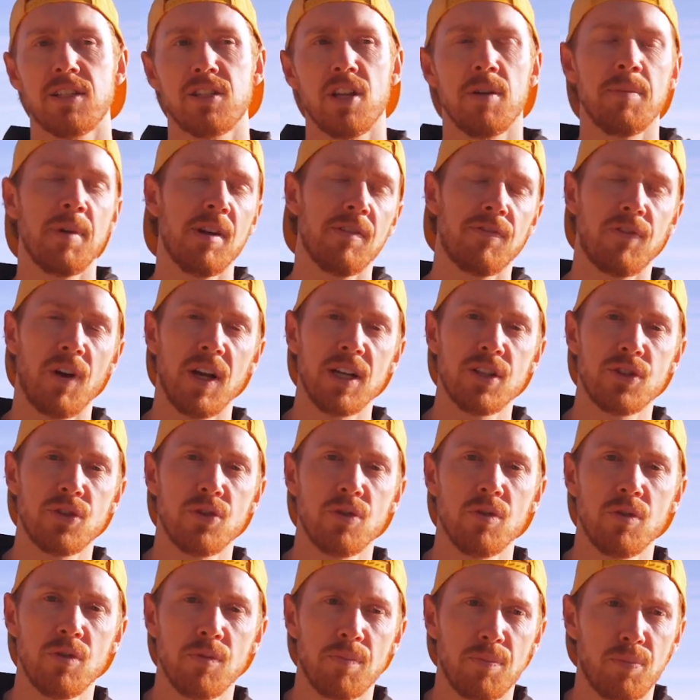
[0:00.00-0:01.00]
don't be afraid
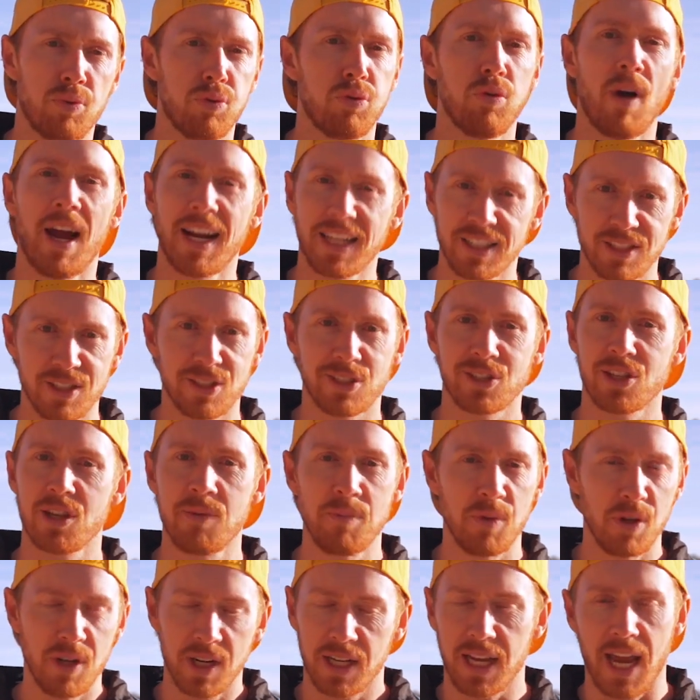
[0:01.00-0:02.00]
to practice
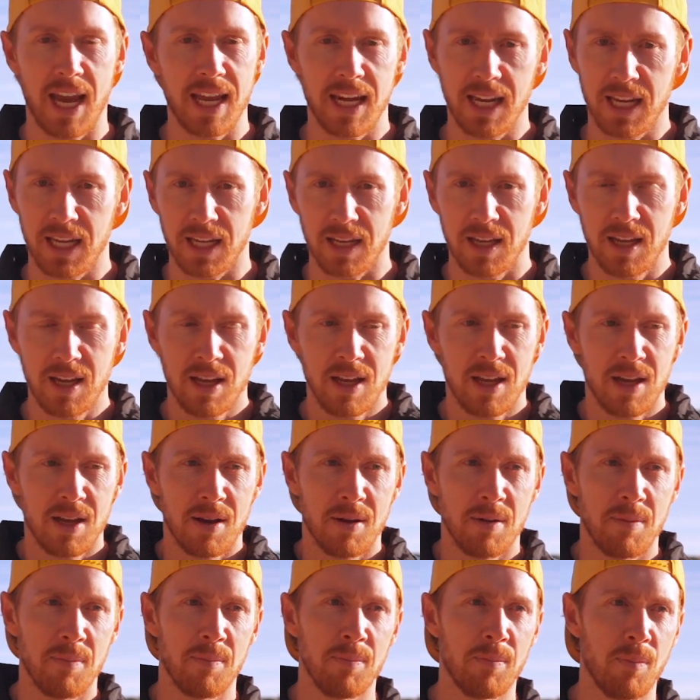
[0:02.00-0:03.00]
communicating
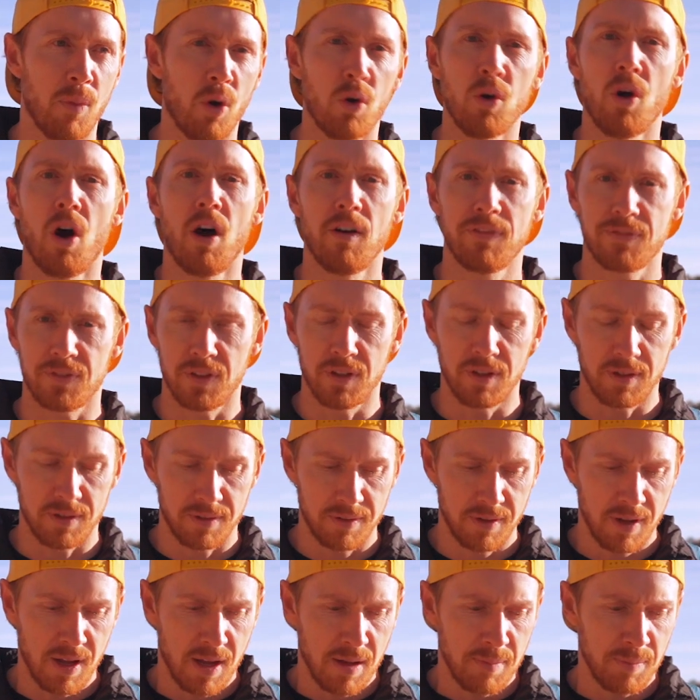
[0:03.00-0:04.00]
more often.
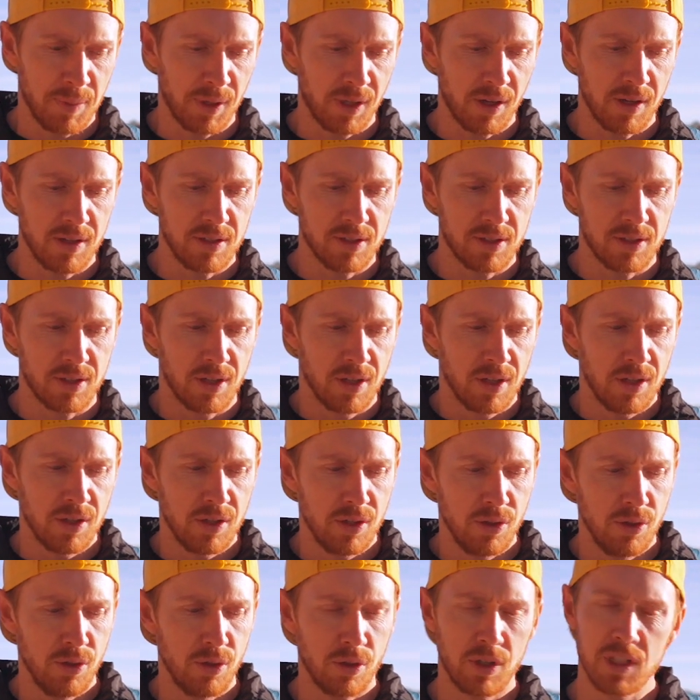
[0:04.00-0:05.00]
because
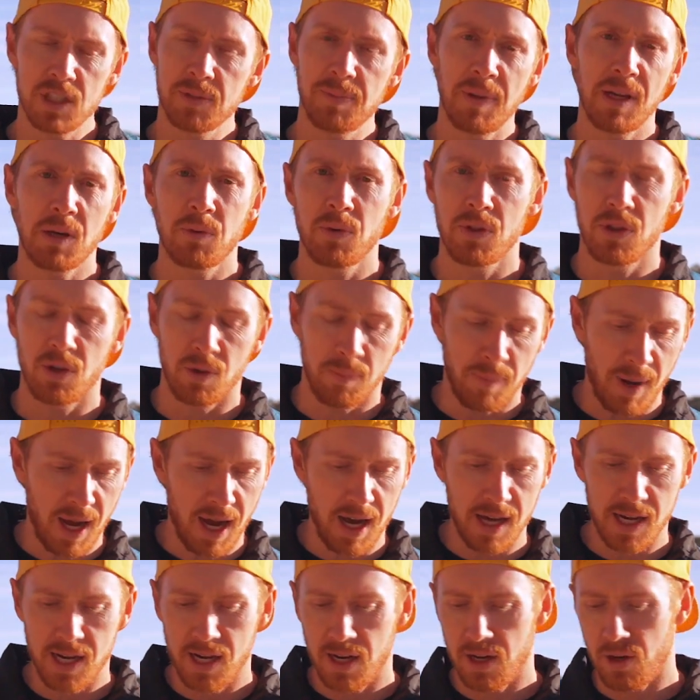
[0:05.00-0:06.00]
you can speak with your
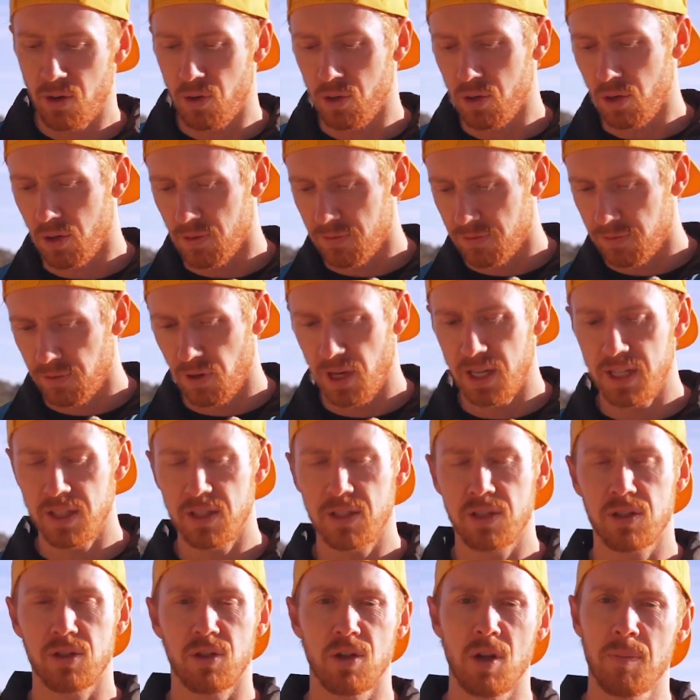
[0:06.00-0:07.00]
partner or your
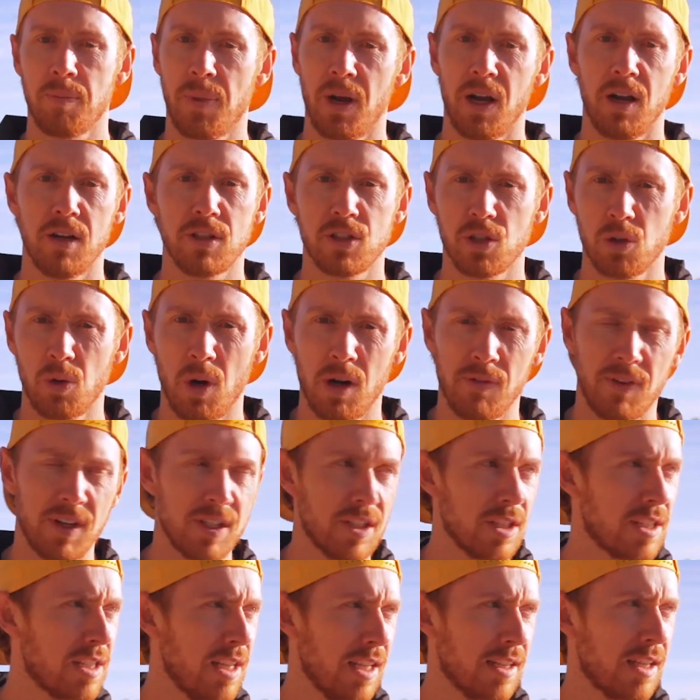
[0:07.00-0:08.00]
friends or your parents or whoever and
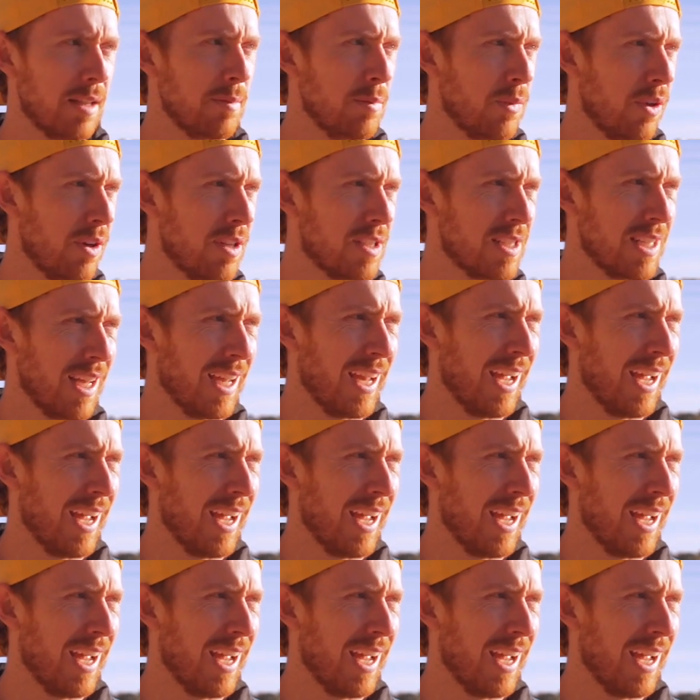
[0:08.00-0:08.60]
just let them know, say,